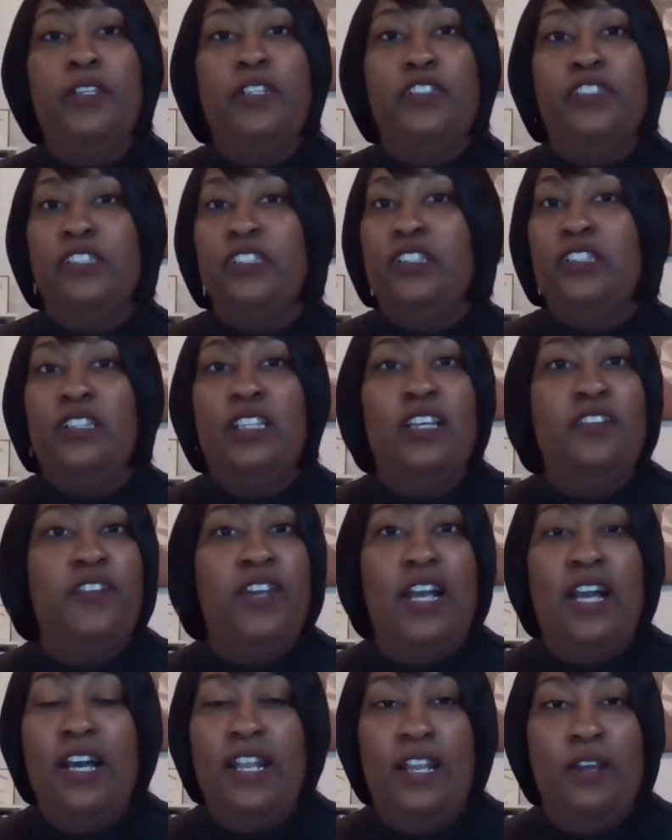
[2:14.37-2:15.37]
Just living
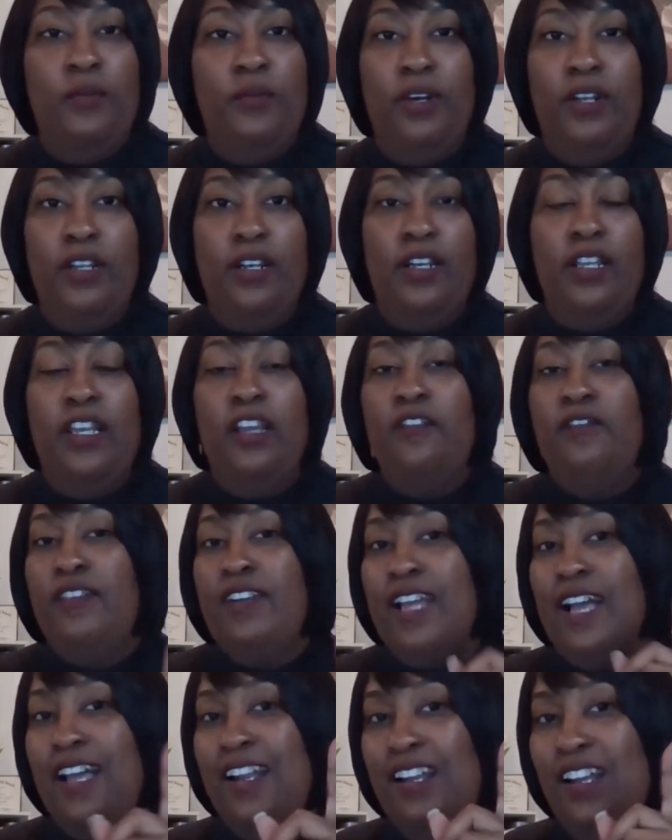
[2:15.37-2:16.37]
how they want to live,
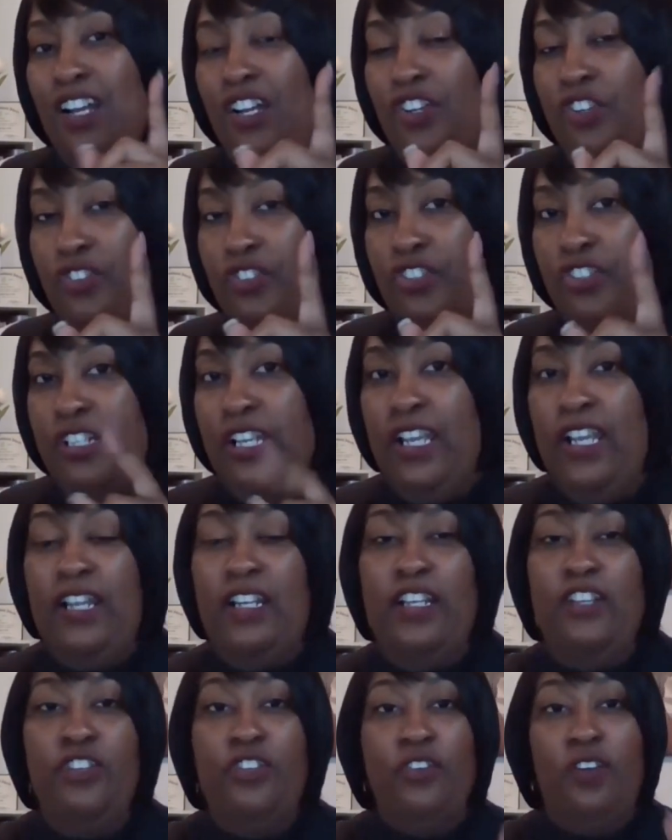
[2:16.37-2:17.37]
not
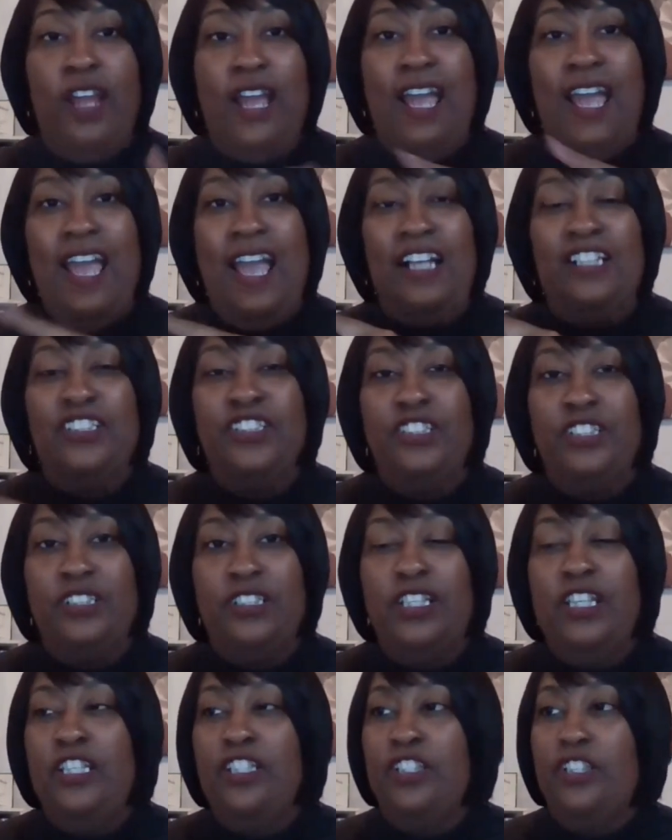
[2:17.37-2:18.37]
understanding your
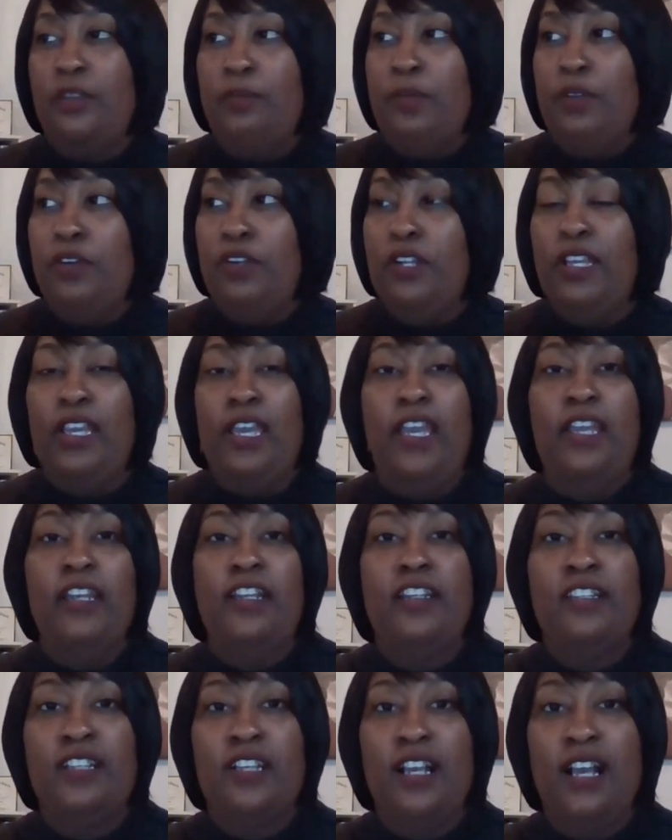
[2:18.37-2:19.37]
actions is
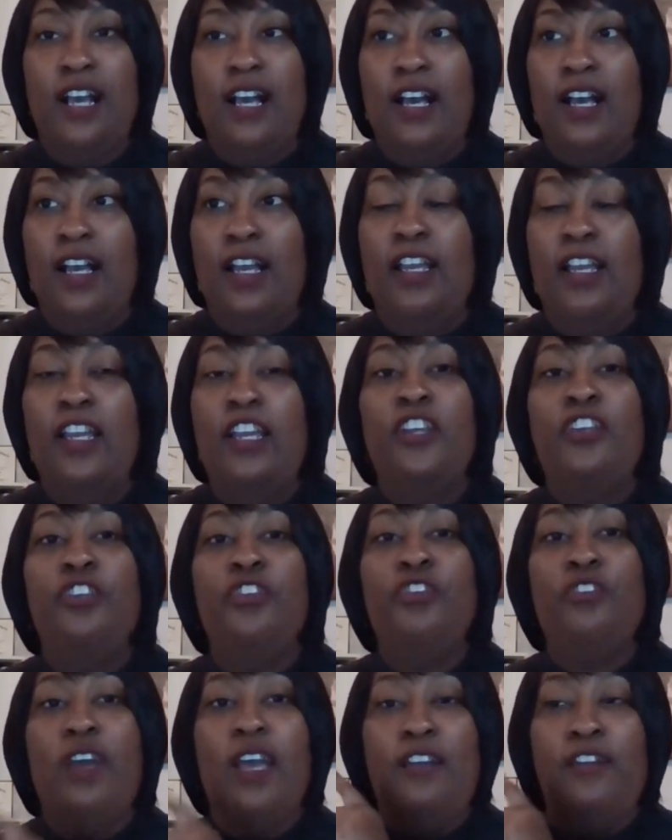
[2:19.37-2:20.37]
communicating to God.
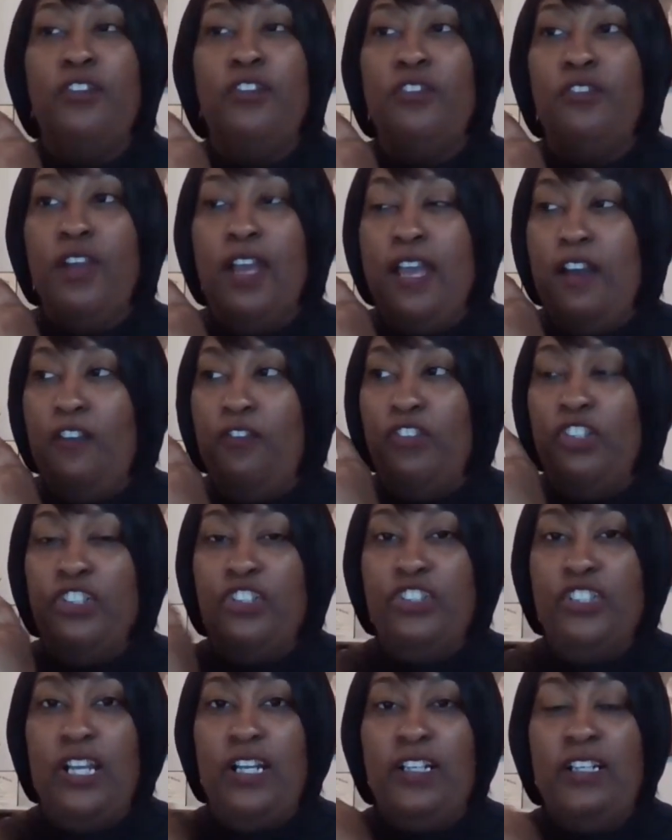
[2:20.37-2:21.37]
You have
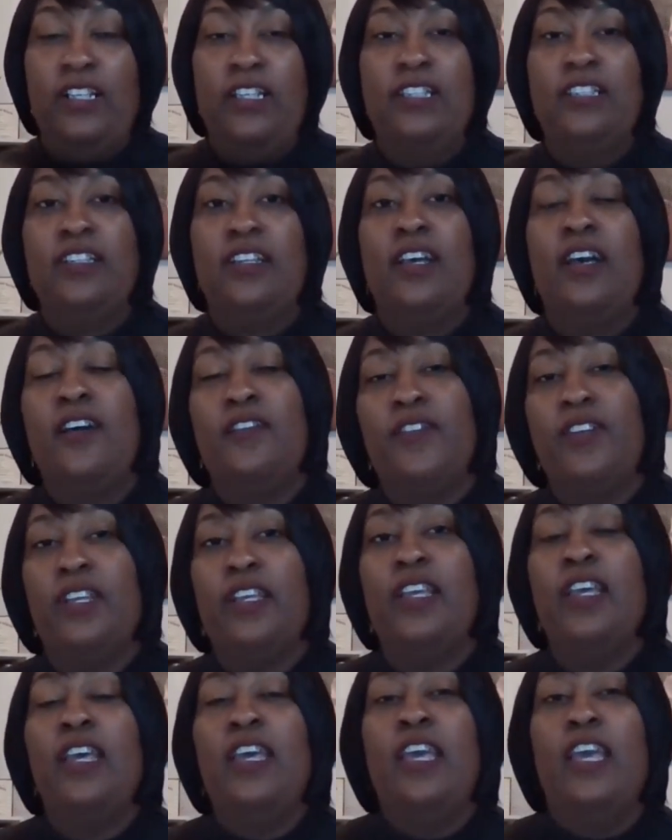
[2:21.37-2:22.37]
rejected his
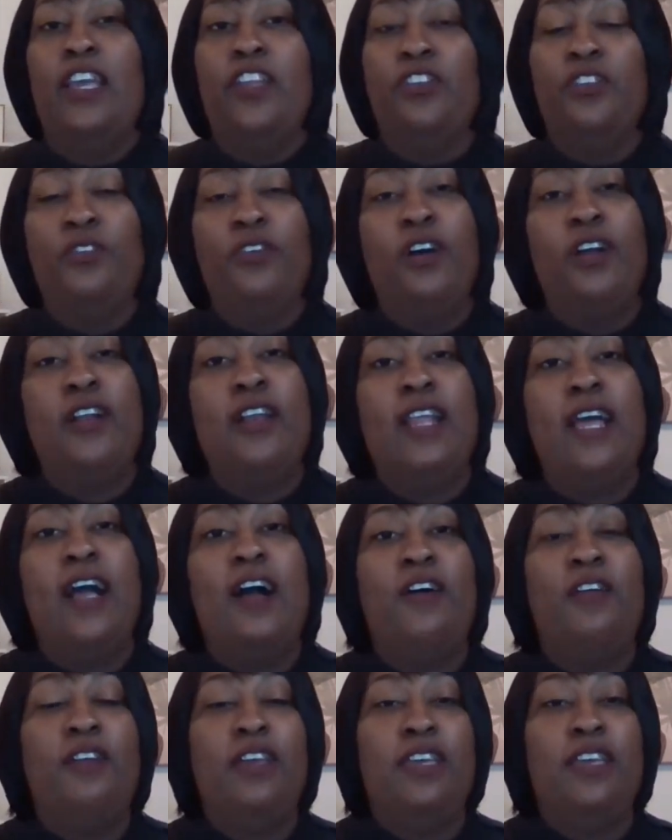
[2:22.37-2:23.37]
covenant, and you are
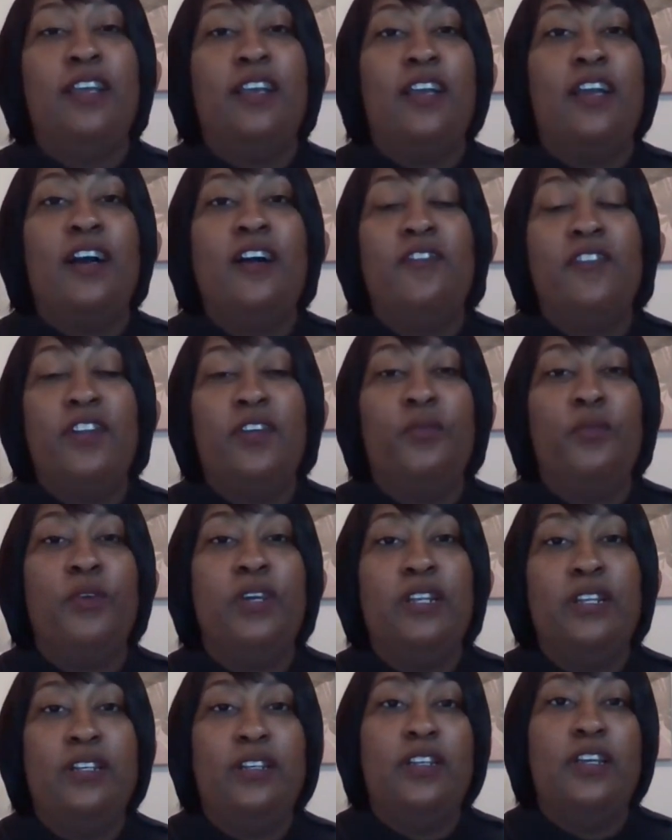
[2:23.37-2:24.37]
now in covenant
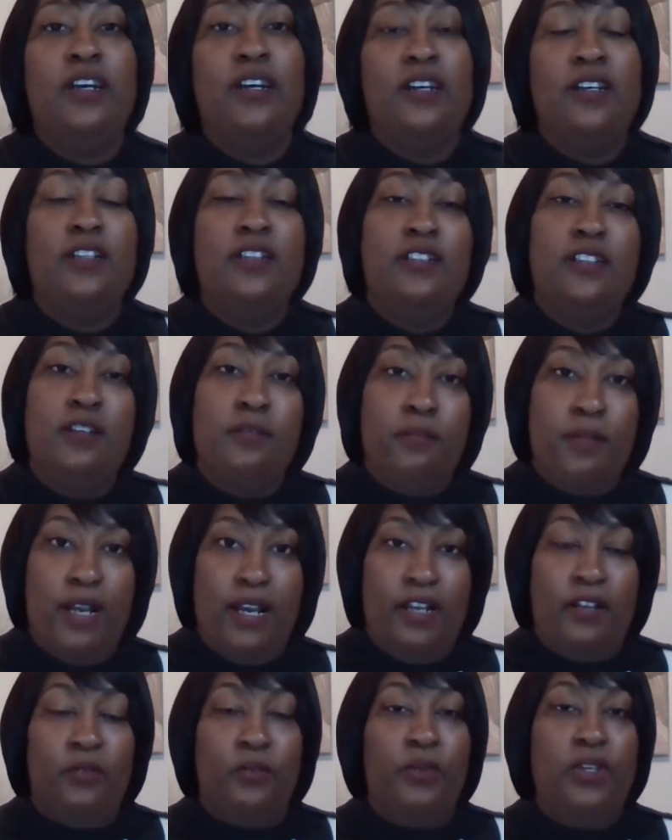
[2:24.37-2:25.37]
with the
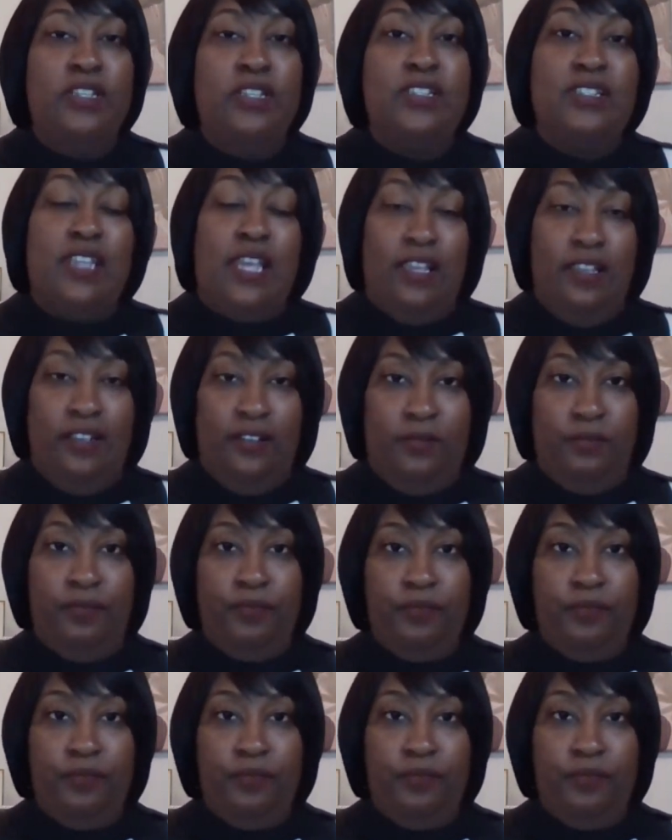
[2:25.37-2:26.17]
demonic, with Satan.